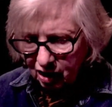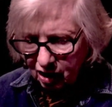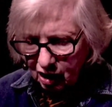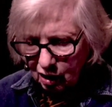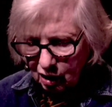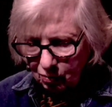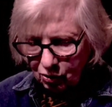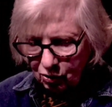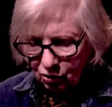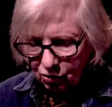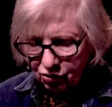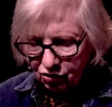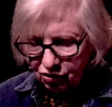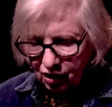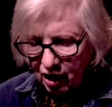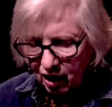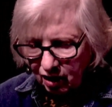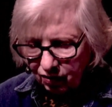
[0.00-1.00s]
him to
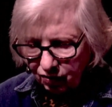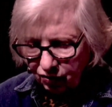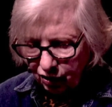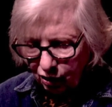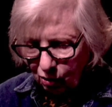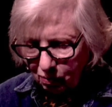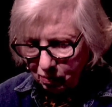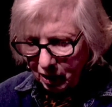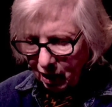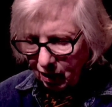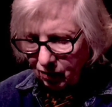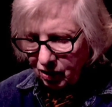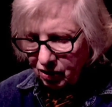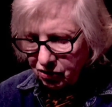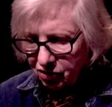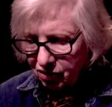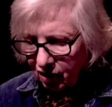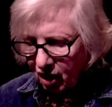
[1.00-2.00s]
save their parents'
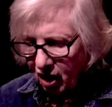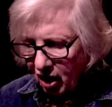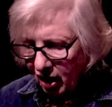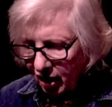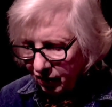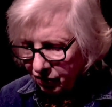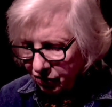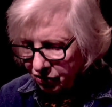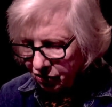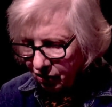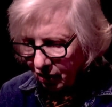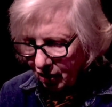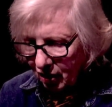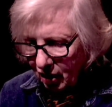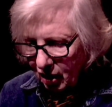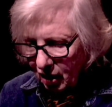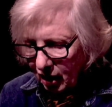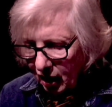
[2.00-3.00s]
lives.
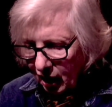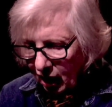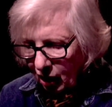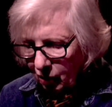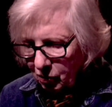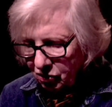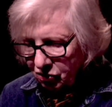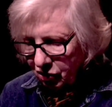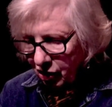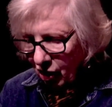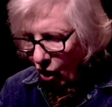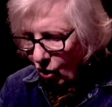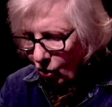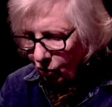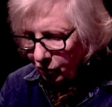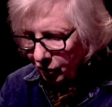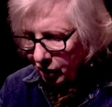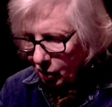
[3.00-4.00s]
He was the
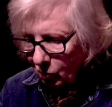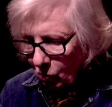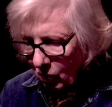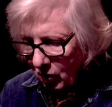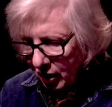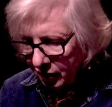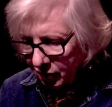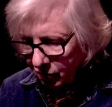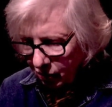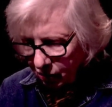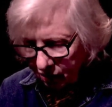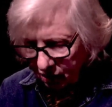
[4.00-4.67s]
only one who could